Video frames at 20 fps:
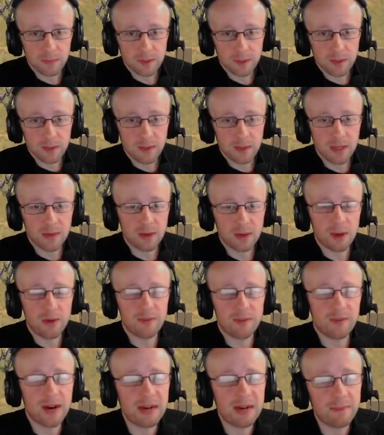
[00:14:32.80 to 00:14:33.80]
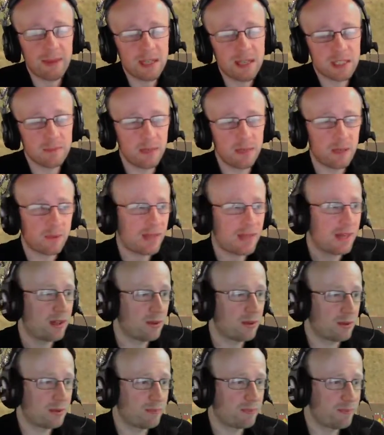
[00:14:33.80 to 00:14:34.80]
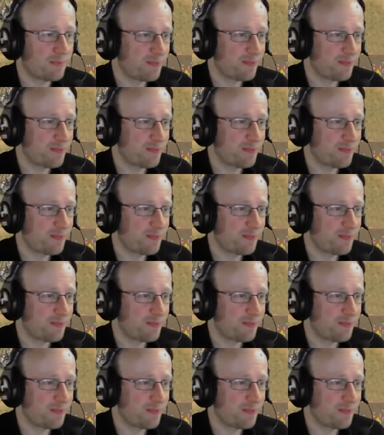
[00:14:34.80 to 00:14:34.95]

There we go. He fragments me with that little